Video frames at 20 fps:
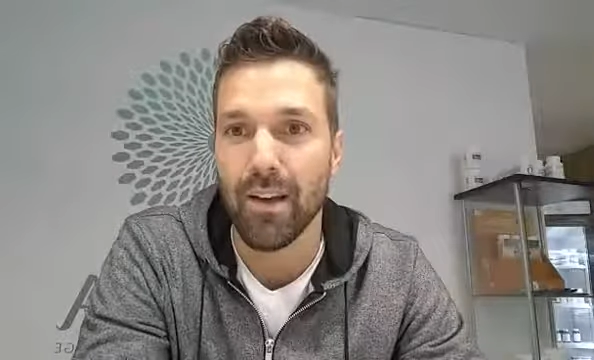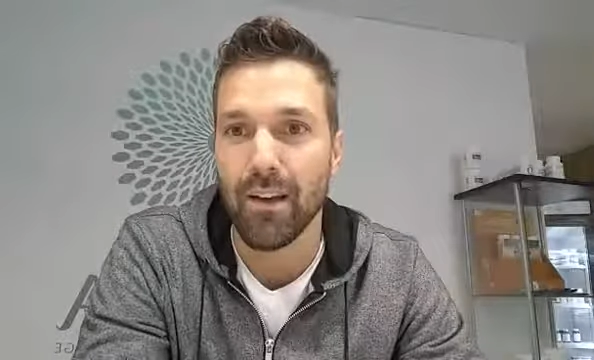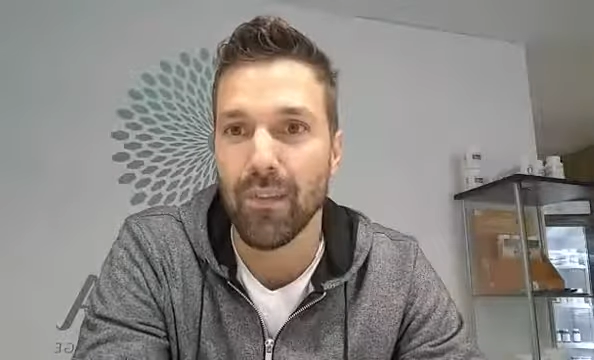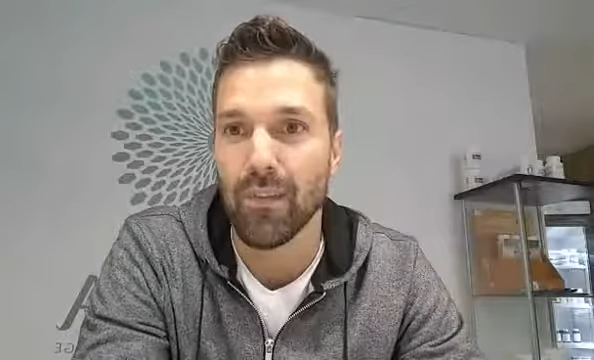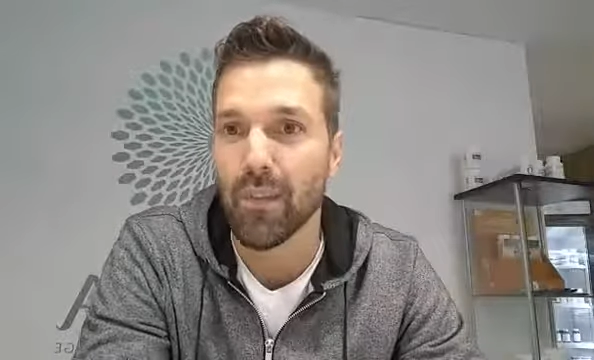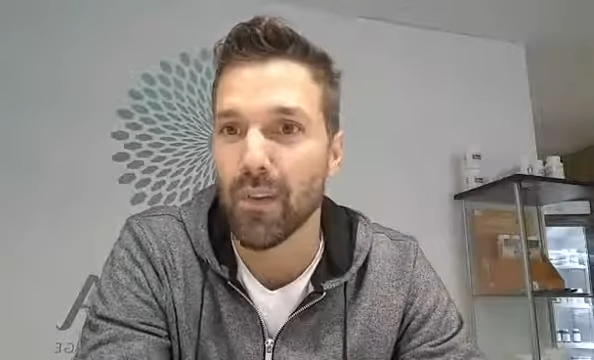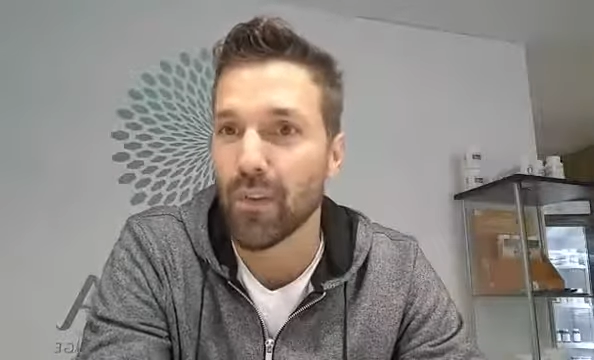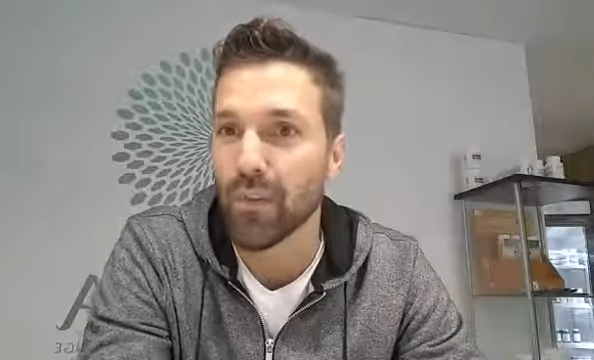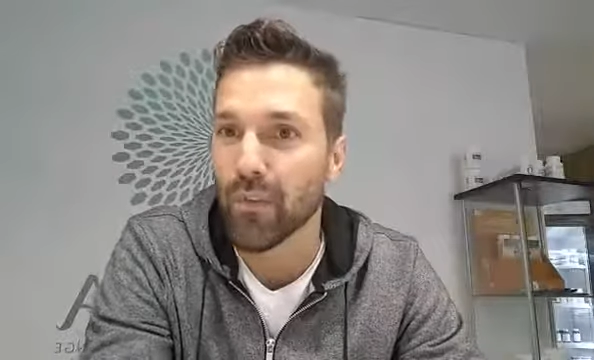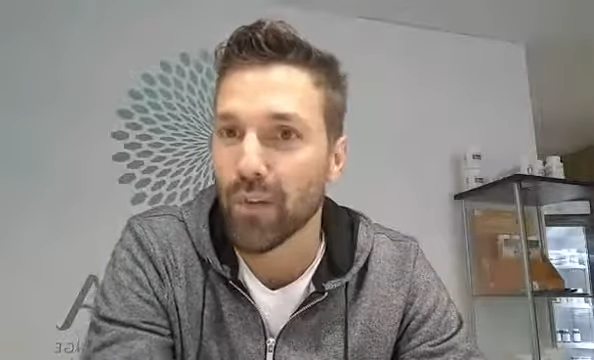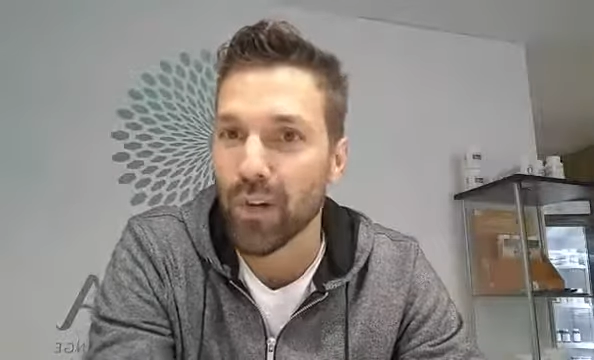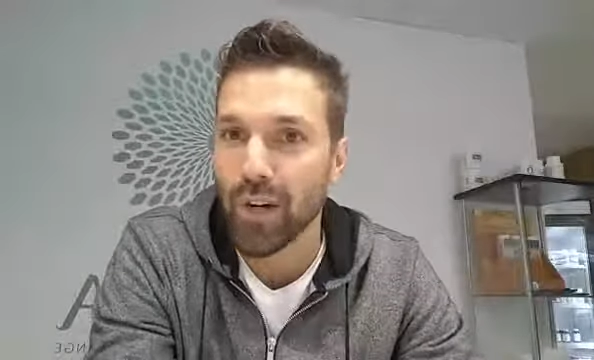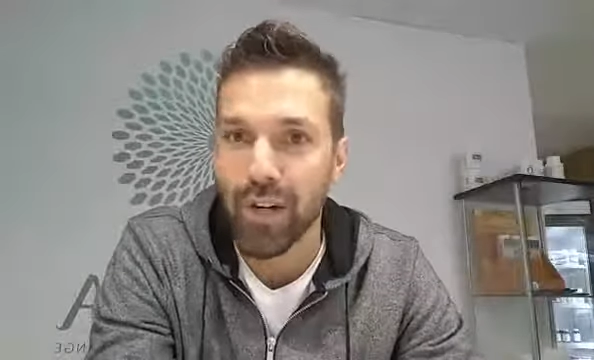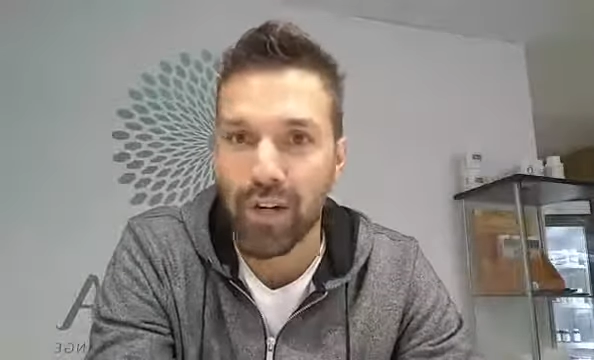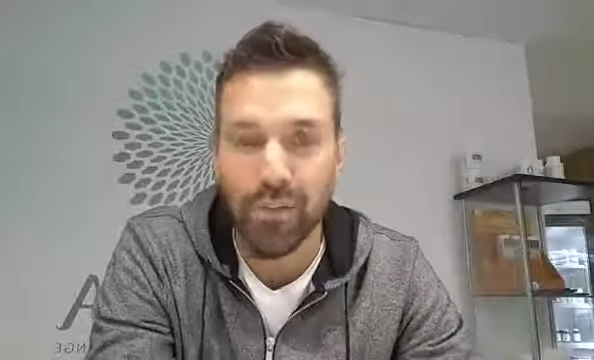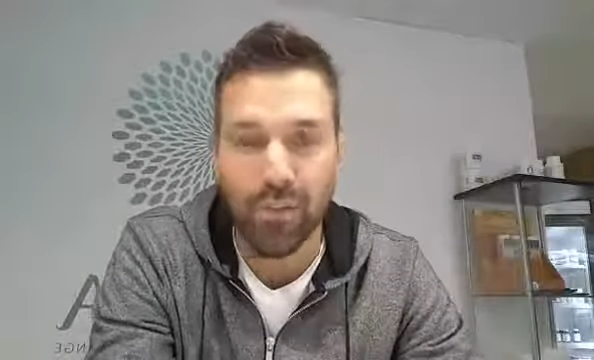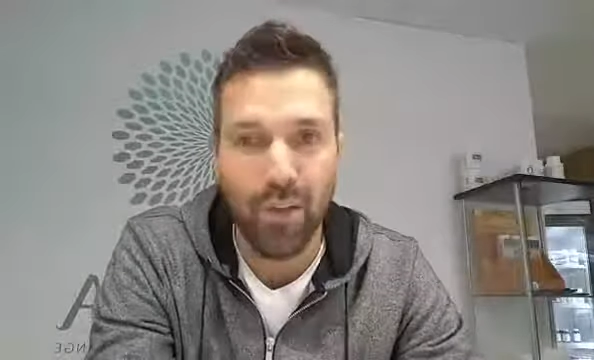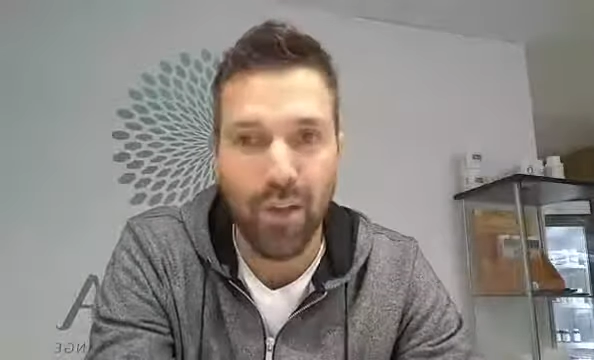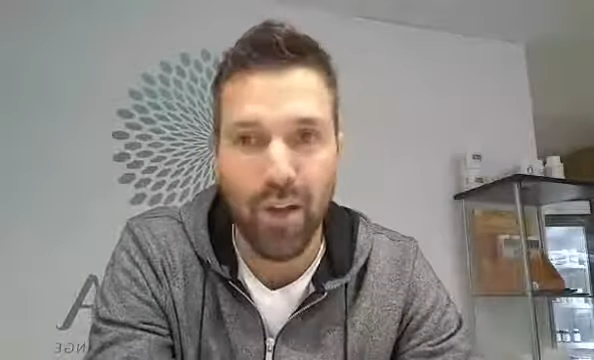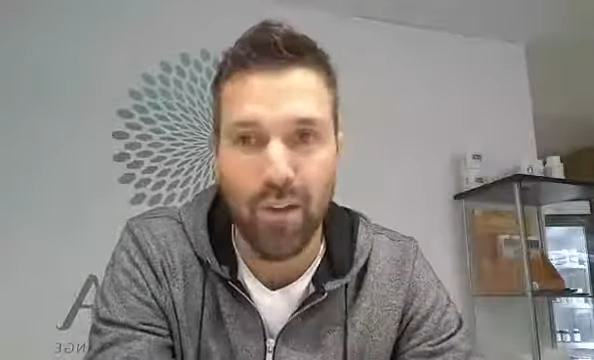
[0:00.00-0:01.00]
feel free
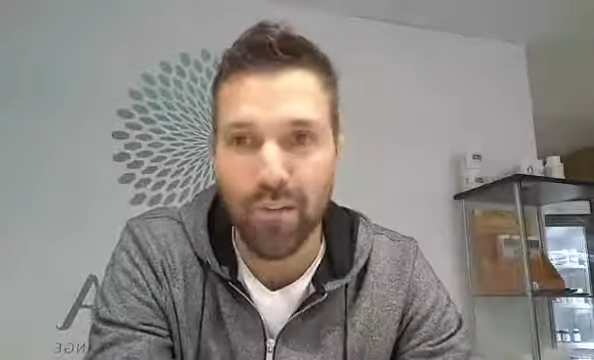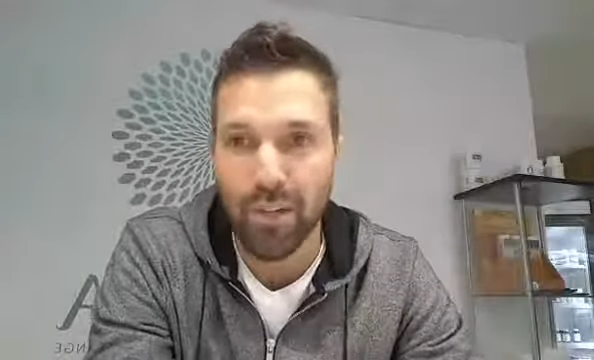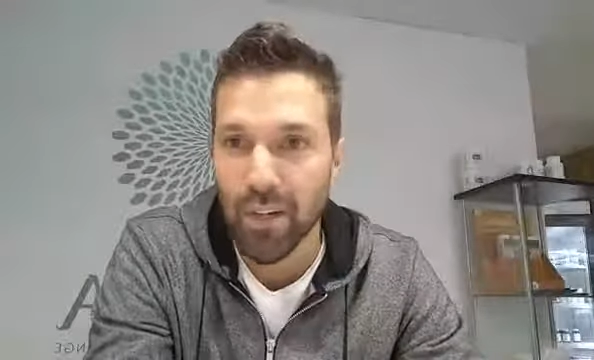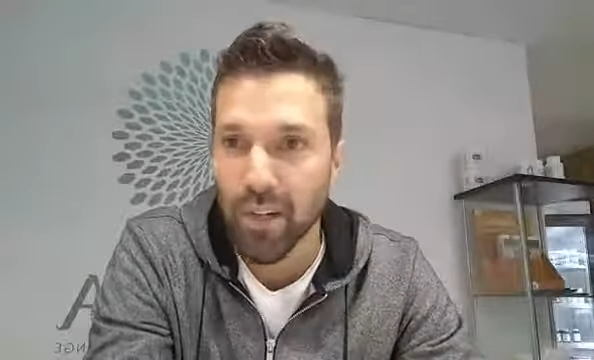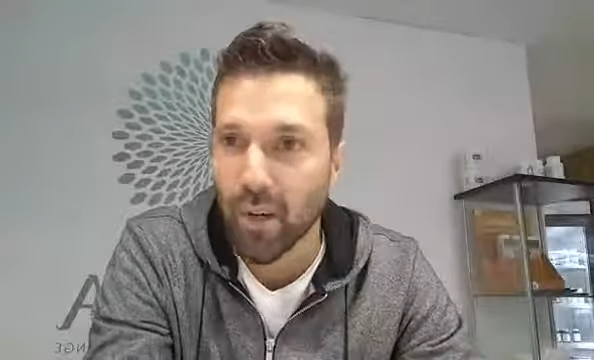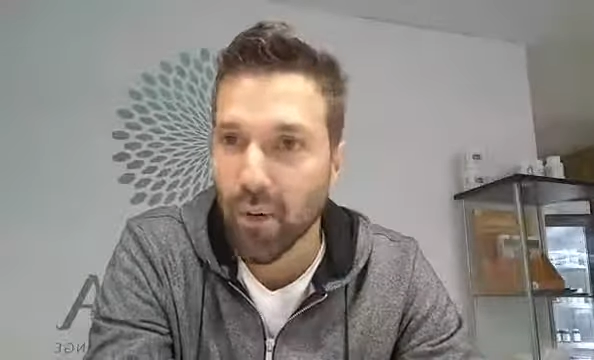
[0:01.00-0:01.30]
if you have any